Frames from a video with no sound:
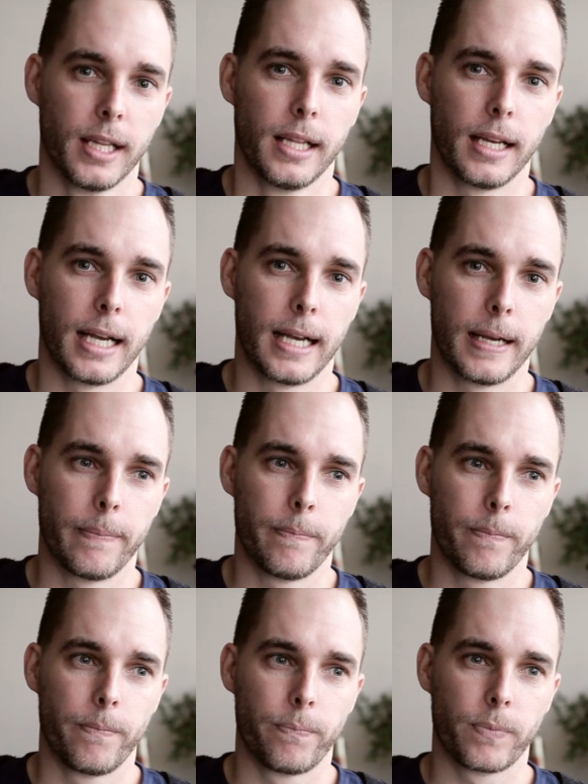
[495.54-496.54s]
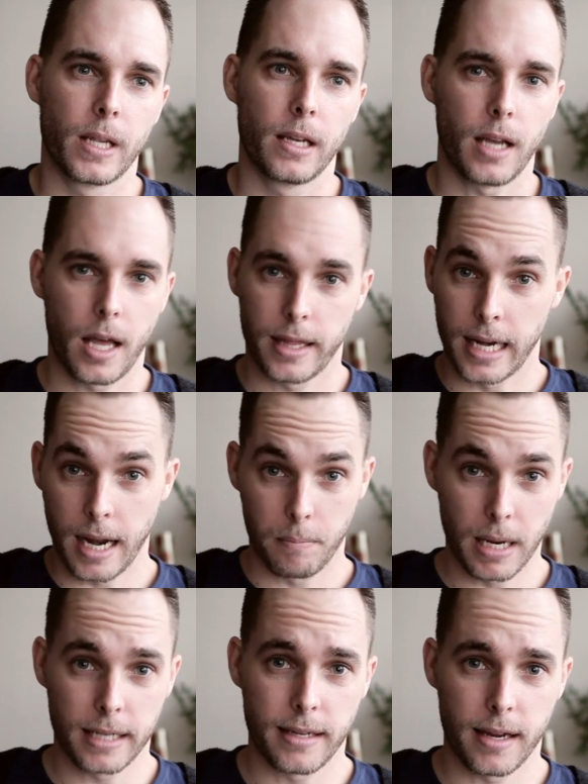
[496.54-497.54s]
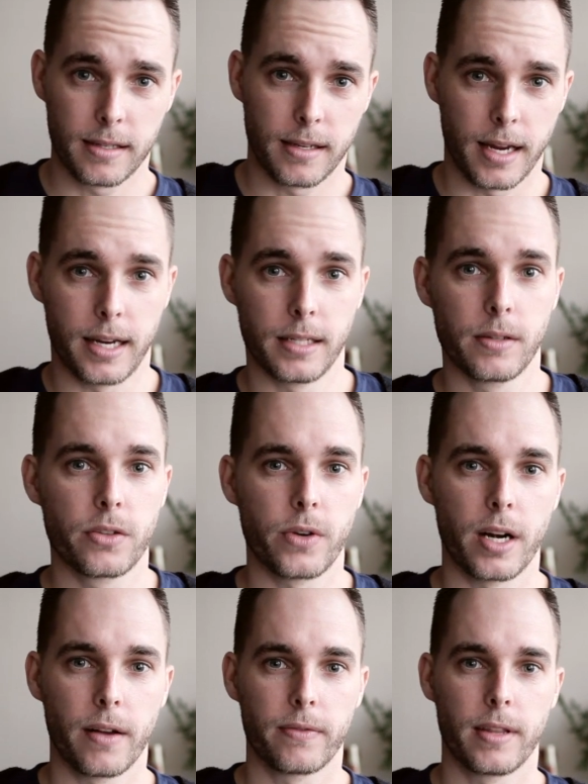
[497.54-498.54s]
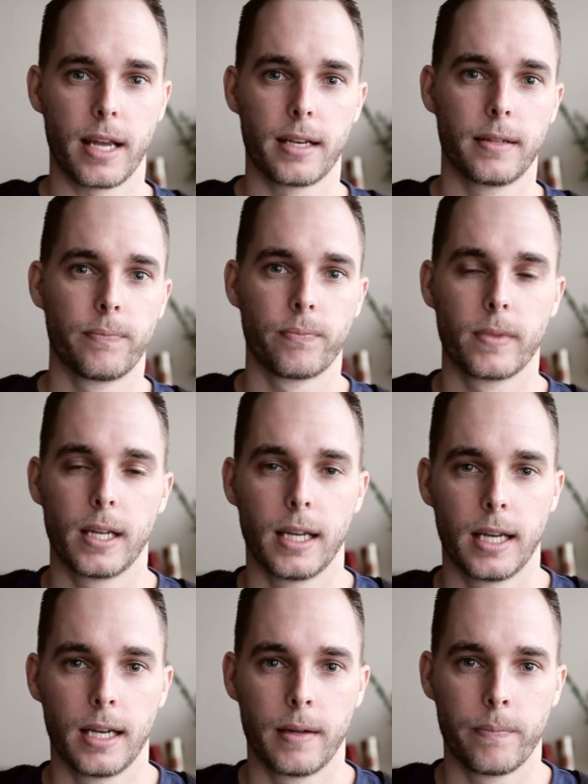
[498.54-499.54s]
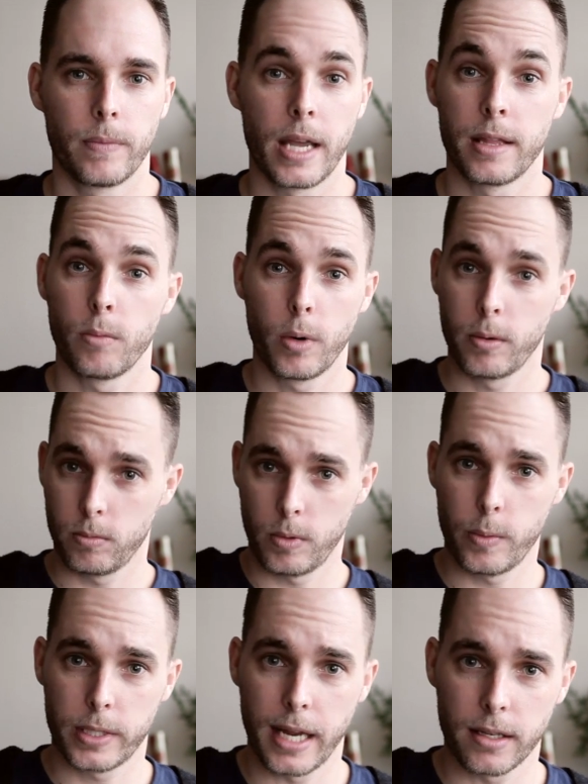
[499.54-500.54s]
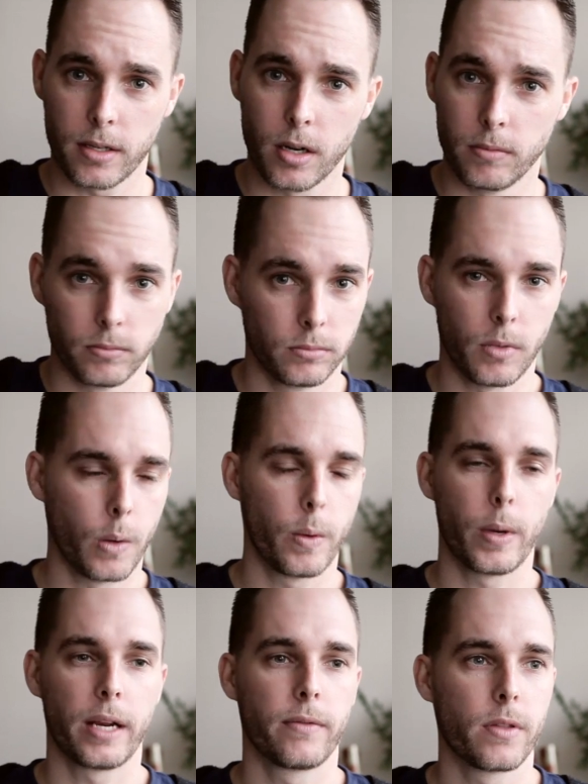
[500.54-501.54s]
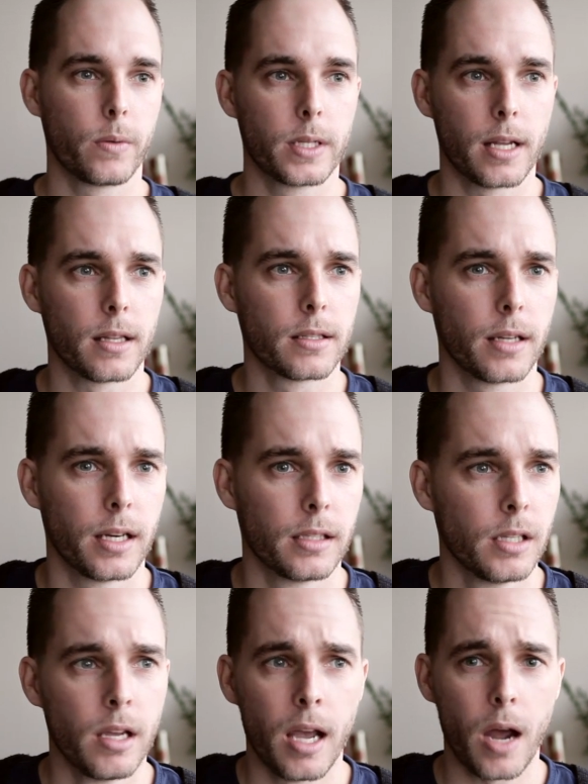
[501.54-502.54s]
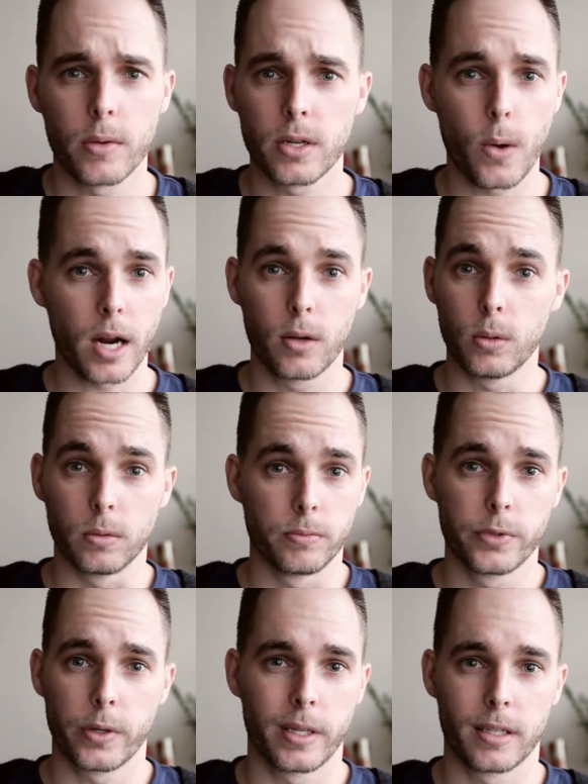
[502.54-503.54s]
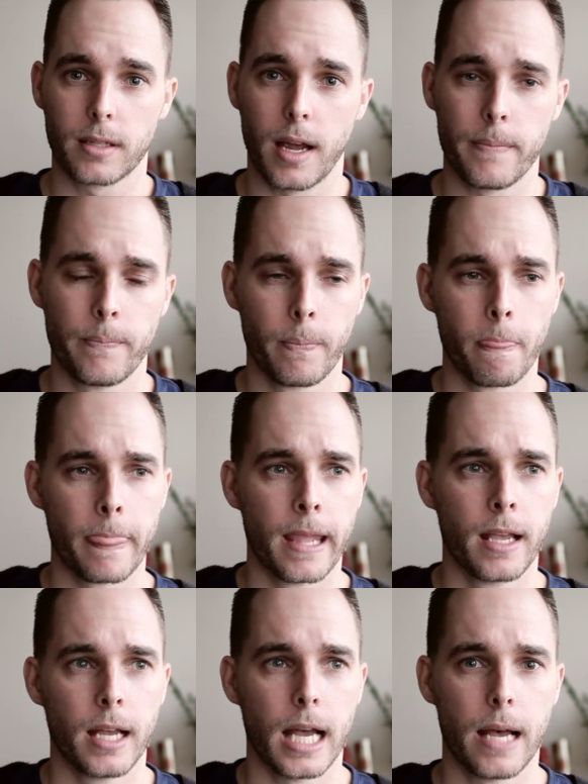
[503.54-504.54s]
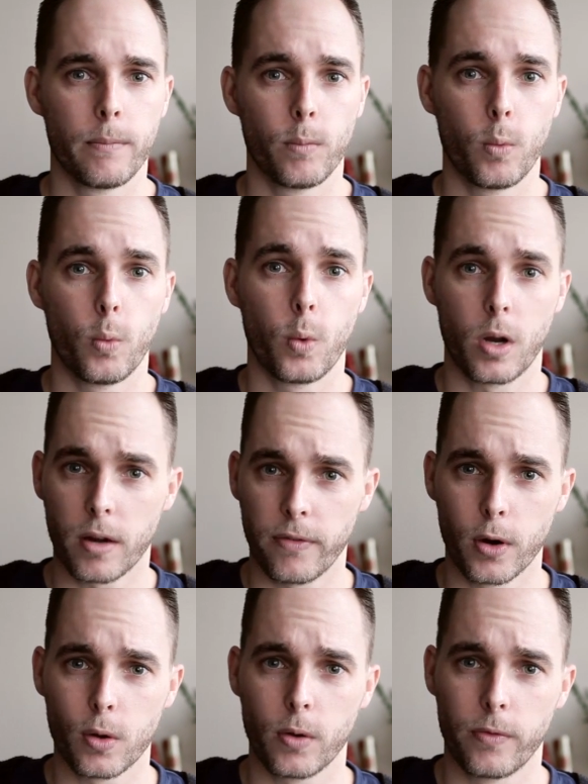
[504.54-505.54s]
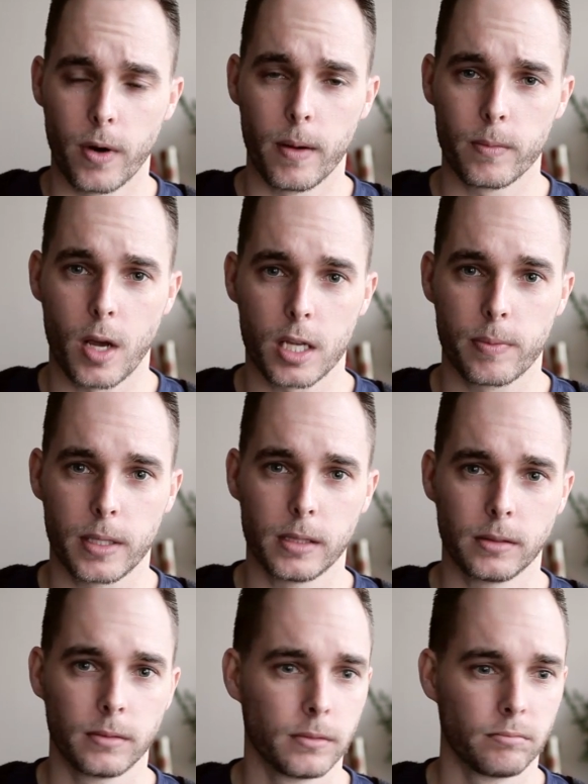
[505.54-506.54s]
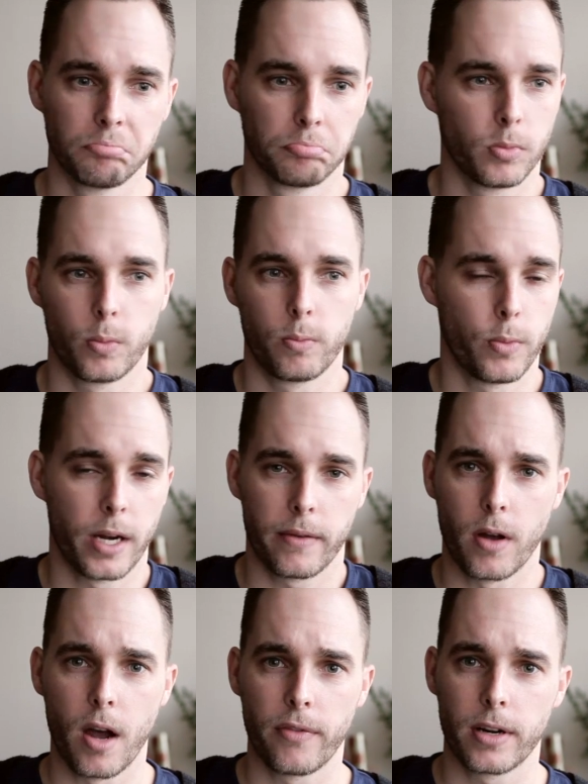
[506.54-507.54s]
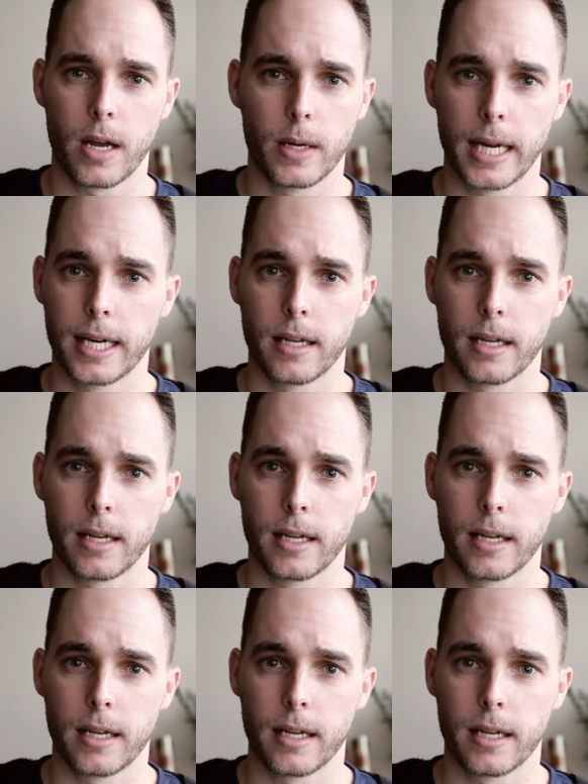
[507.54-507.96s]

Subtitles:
I then had blood tests taken straight after that. And then we were sent home while we were waiting for the results. And I was quite cool during this time. Got a phone call from the hospital, half an hour later.